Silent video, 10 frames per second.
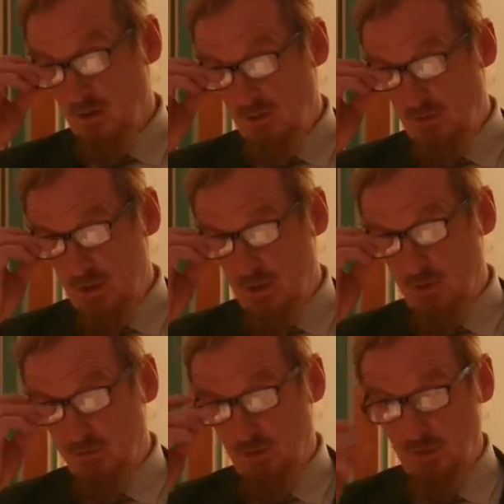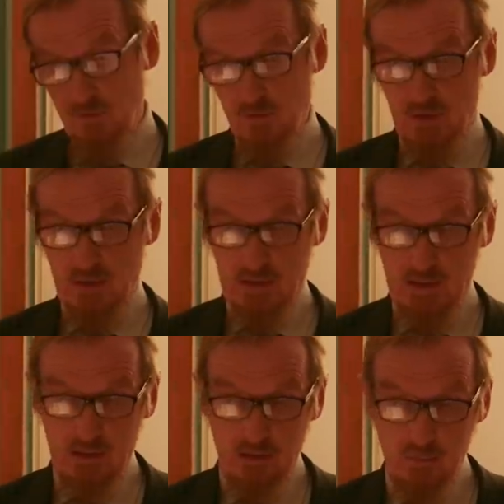The seeker follows the
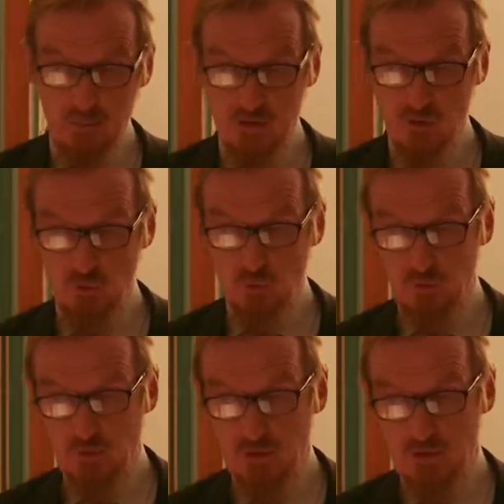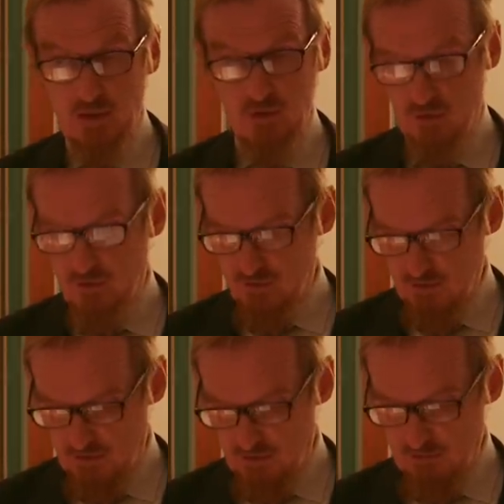Layla and Majnun legend
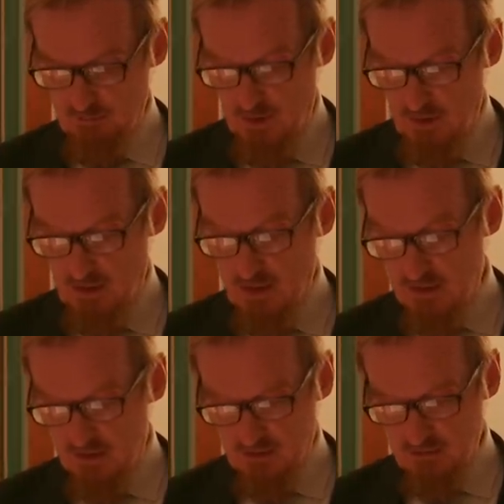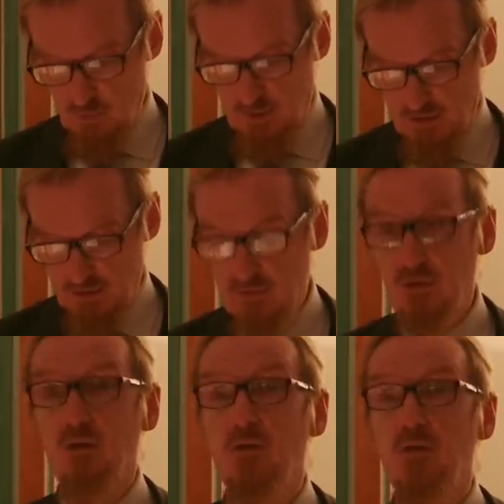in indicative ways
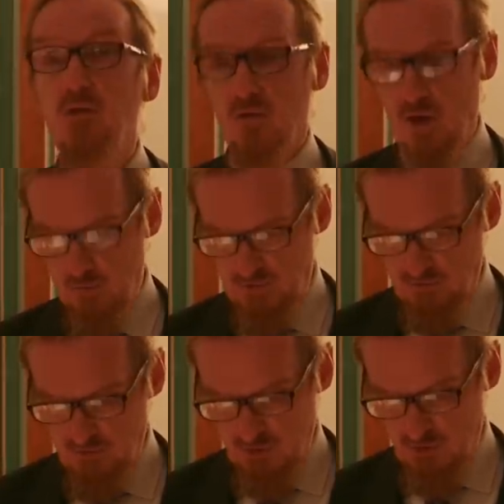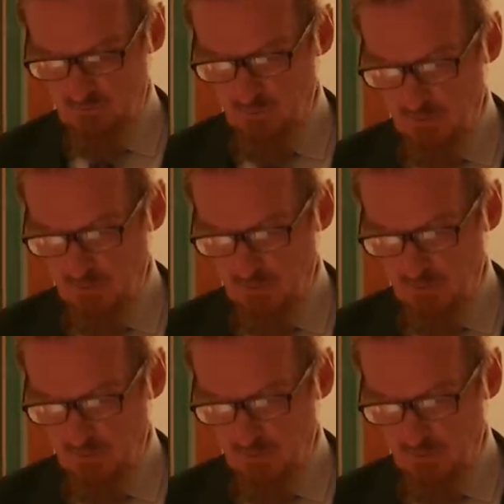in Nizami's version.